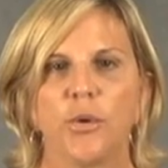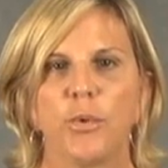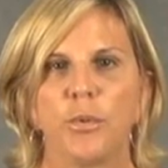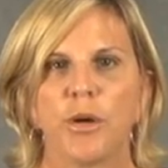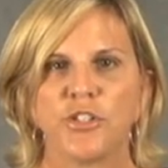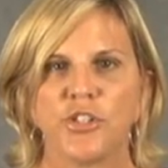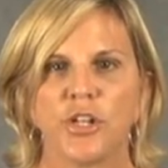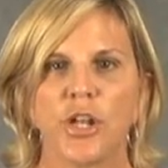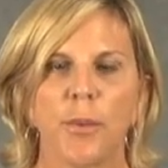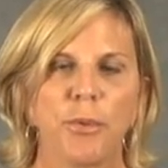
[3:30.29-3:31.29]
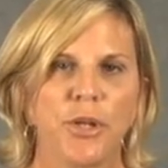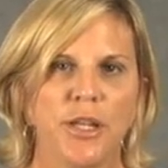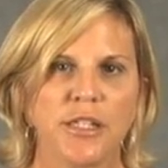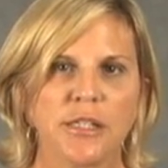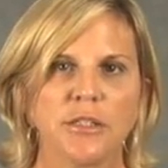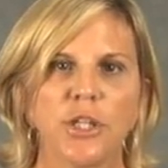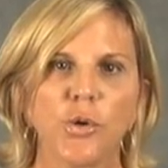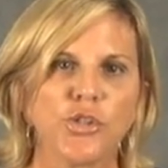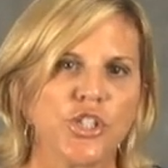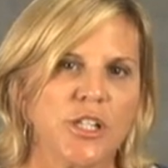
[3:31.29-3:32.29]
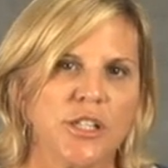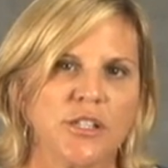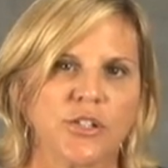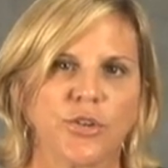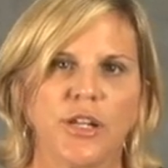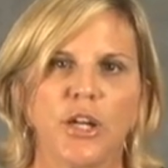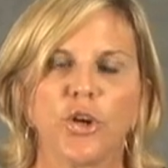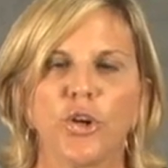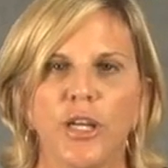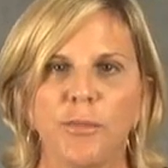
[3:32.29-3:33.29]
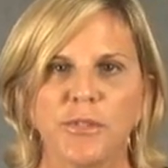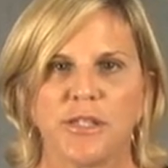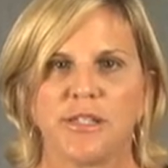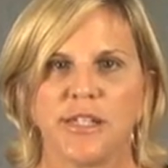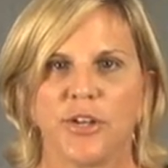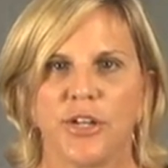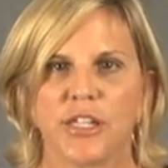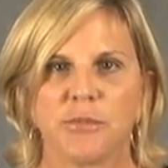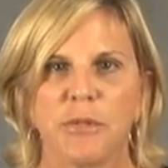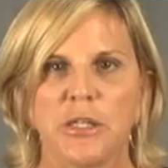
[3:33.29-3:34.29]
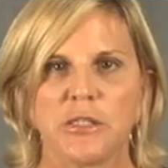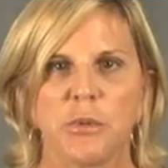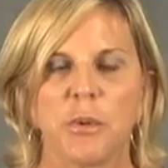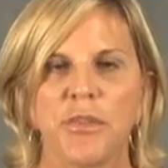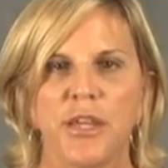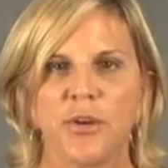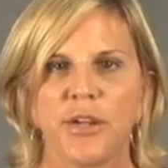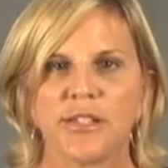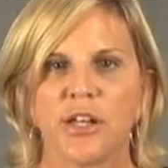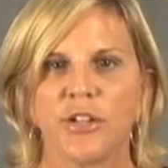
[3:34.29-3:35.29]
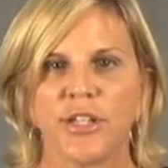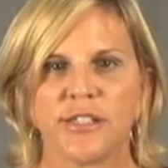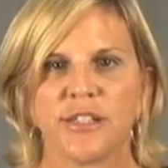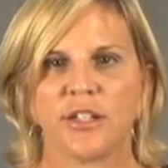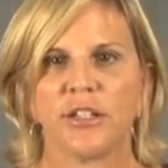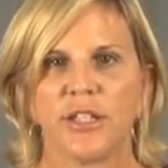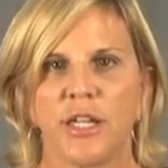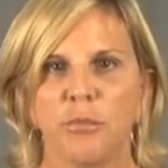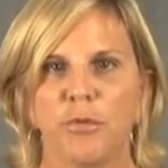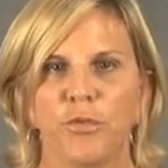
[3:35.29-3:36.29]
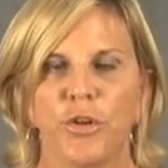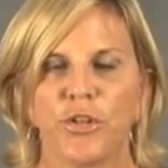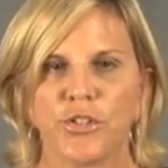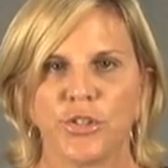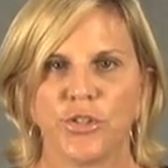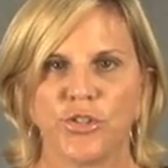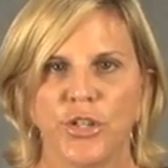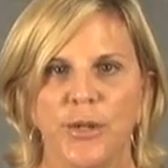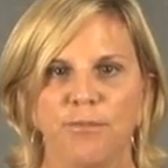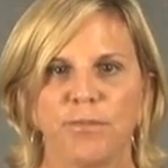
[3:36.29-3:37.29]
we want you to not put any lotions or any creams in these areas, because we want the areas all nice and clean before your surgery.